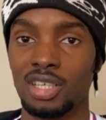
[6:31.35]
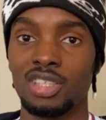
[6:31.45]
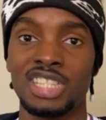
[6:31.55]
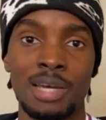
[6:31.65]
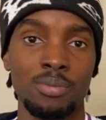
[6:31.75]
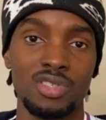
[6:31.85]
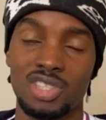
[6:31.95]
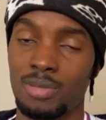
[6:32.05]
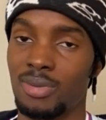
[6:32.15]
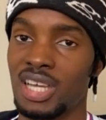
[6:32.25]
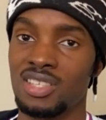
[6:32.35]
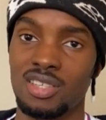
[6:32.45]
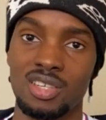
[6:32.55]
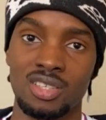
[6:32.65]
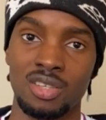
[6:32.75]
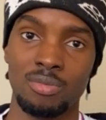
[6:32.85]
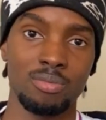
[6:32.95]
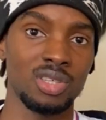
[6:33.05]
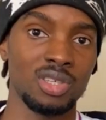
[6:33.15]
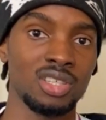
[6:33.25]
championship last season,
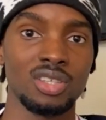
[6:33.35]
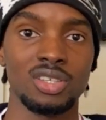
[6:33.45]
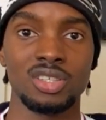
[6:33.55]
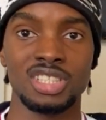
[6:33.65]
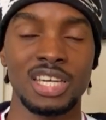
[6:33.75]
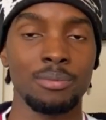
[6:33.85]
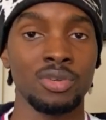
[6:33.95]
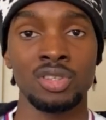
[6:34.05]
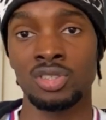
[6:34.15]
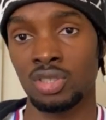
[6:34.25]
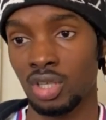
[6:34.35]
being the champions.